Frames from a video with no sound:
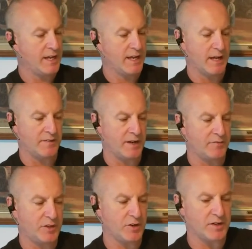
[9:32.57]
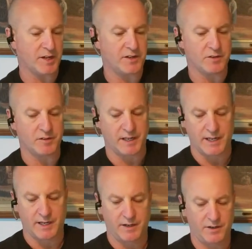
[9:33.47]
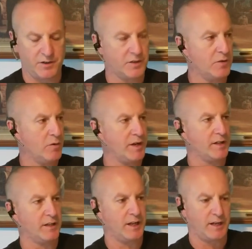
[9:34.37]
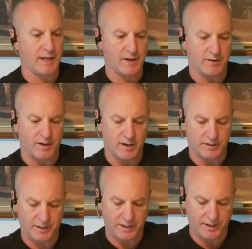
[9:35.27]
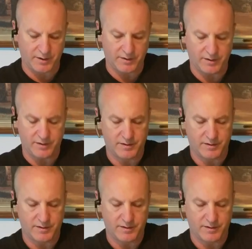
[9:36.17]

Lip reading: And then after you're done doing that, you're going to want to clean out all in here.